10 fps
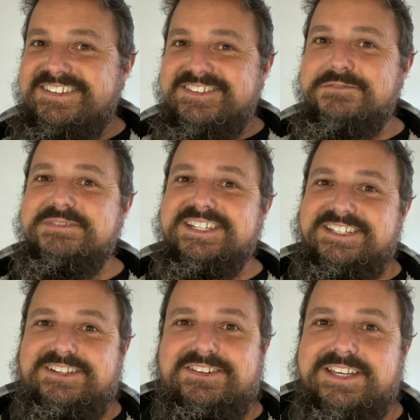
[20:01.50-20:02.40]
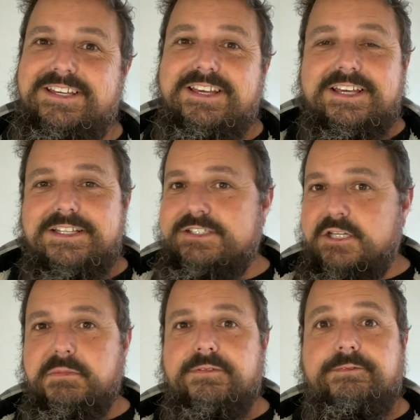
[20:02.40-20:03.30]
you and me, okay? It's
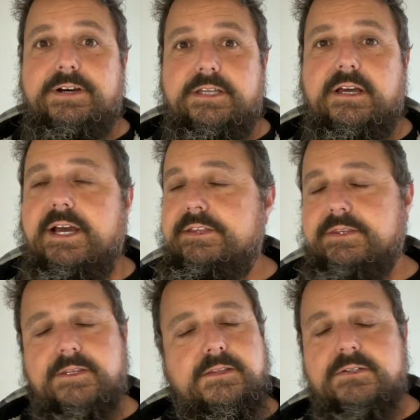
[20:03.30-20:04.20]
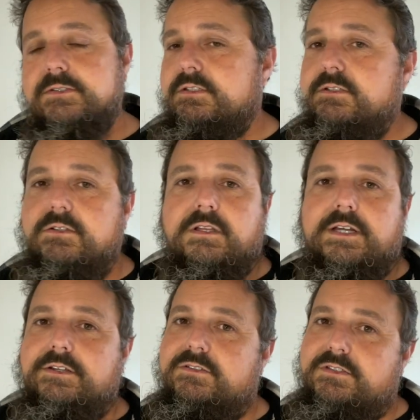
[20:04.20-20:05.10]
gonna be fun. I think there's still a
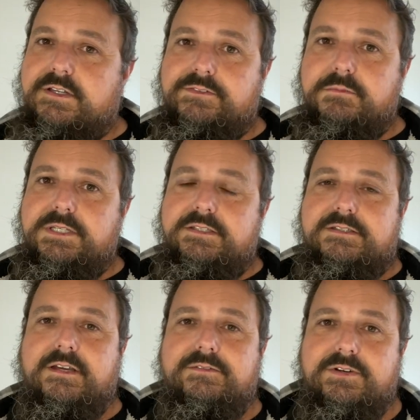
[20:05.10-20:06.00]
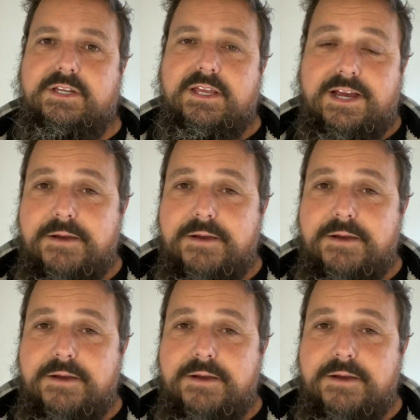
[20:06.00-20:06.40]
lot of good stuff to be discovered.